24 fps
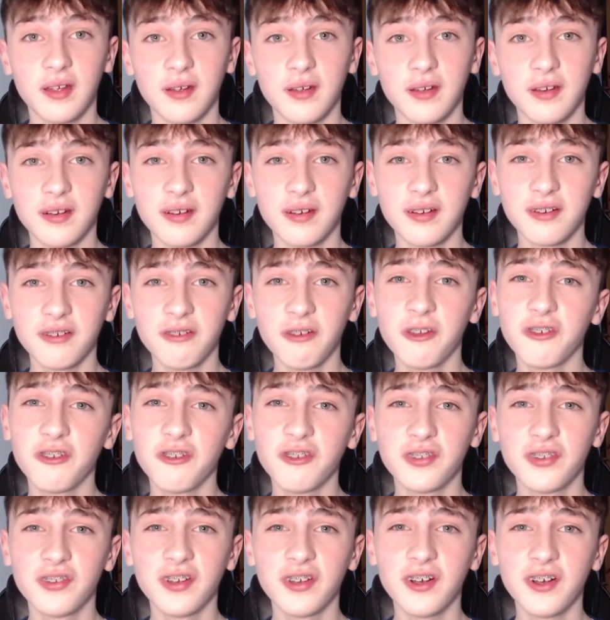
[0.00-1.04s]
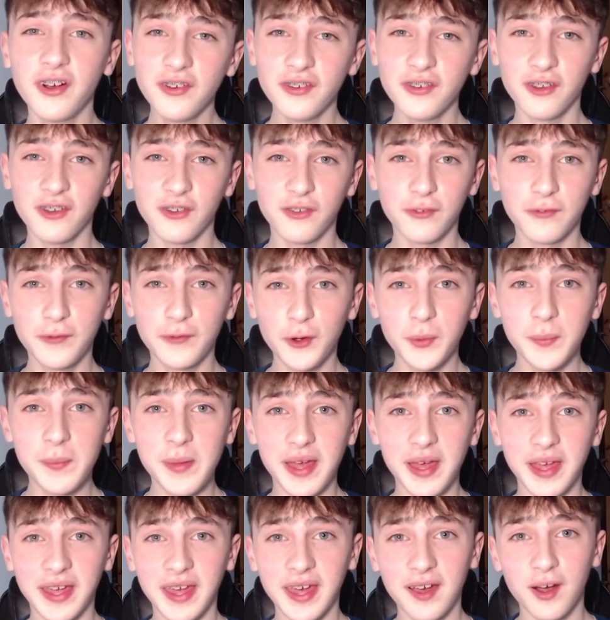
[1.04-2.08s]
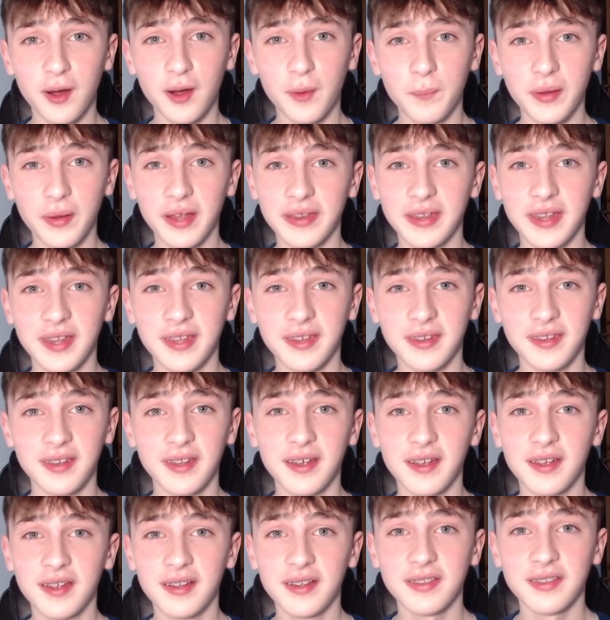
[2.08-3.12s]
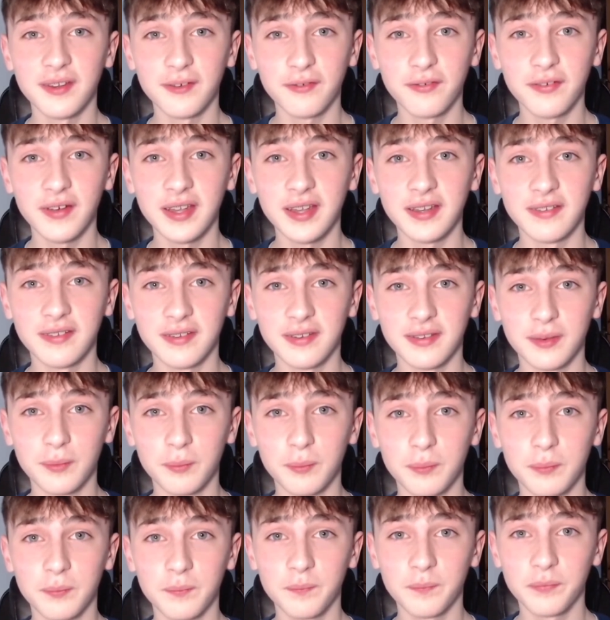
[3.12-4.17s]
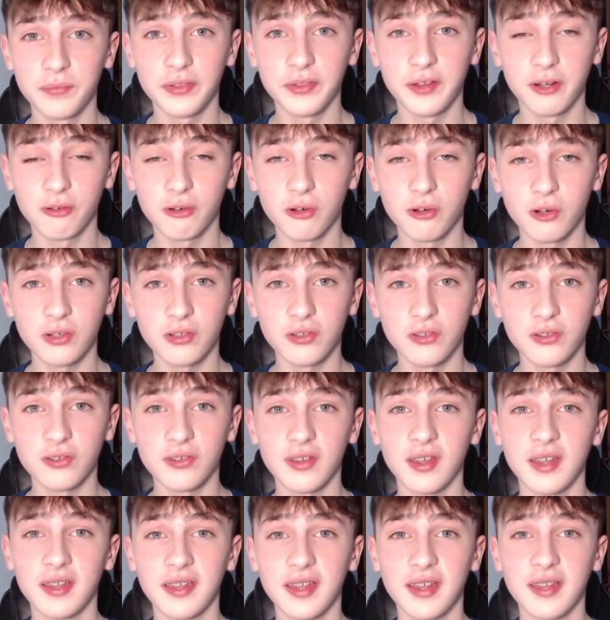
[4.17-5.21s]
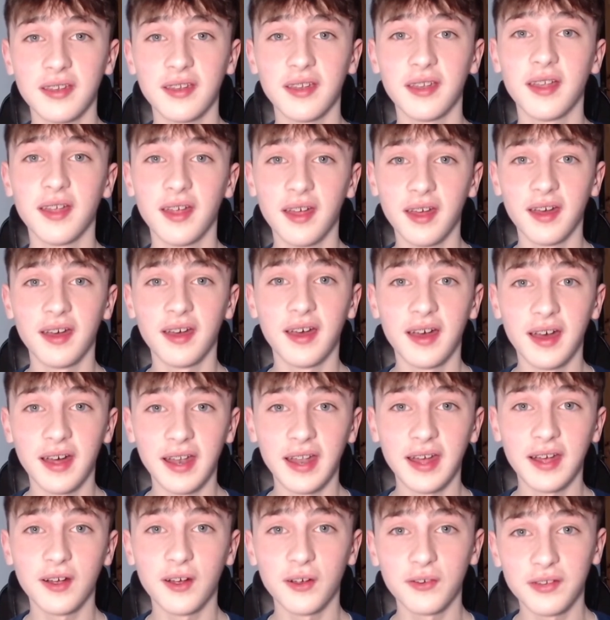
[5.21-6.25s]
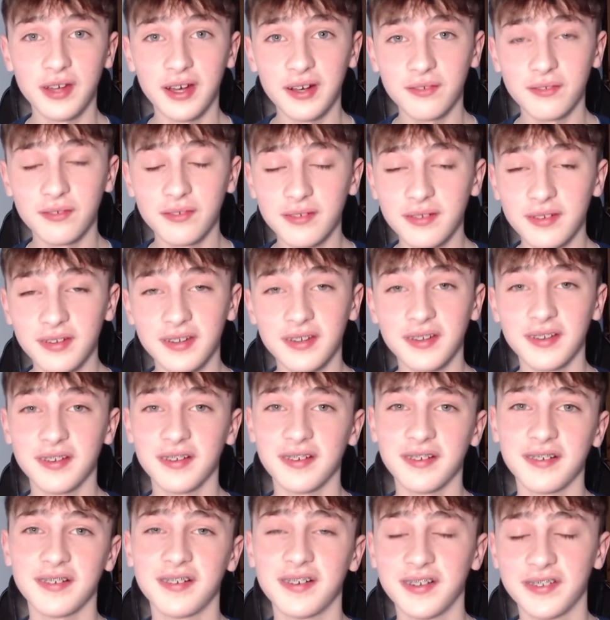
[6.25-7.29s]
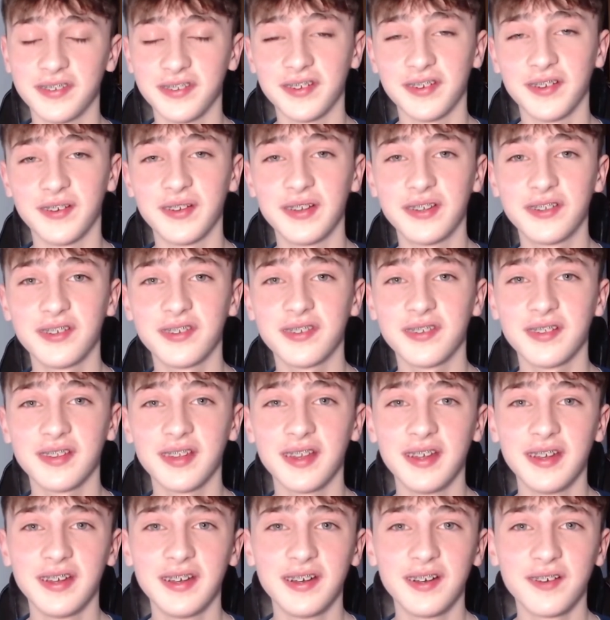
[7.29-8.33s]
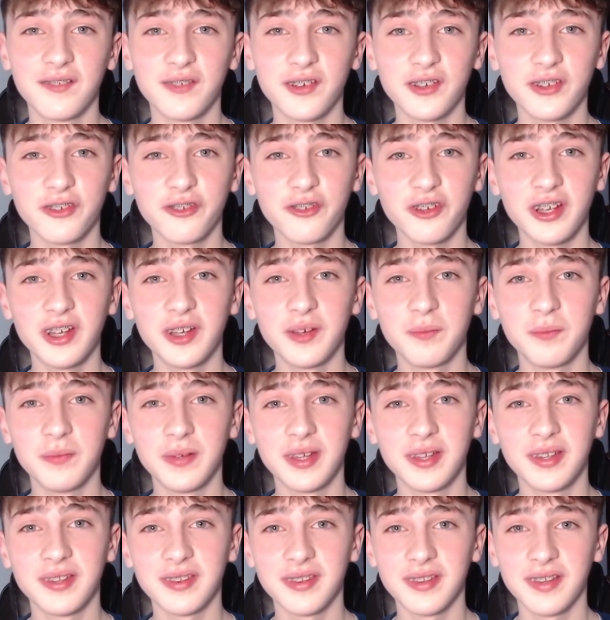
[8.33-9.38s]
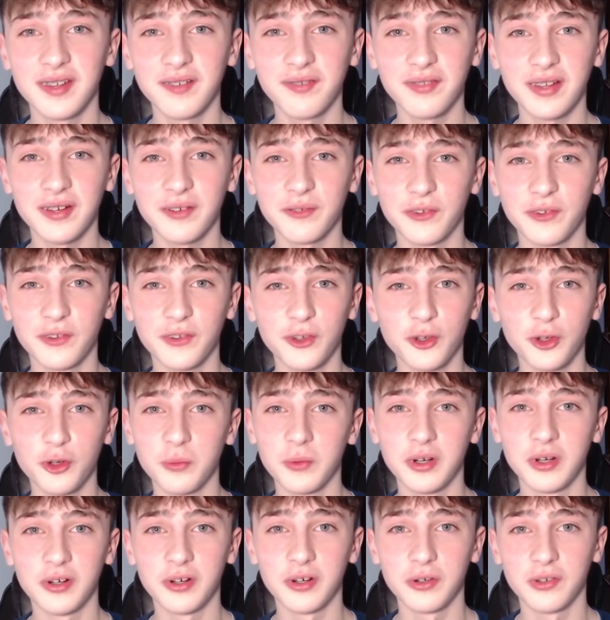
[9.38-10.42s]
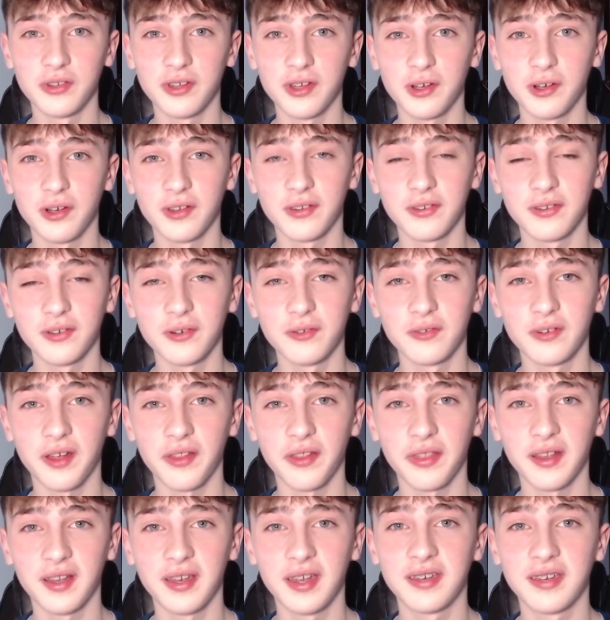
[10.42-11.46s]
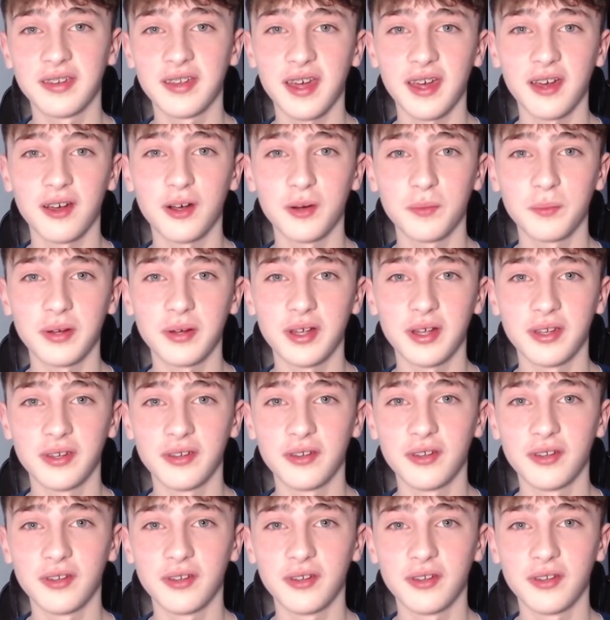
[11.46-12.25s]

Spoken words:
Christensen kind of just firm it and get up and then defends the cross and then go down. I don't know, it just frustrated me. If that was Zuma or Thiago Silva, I think they'd get up and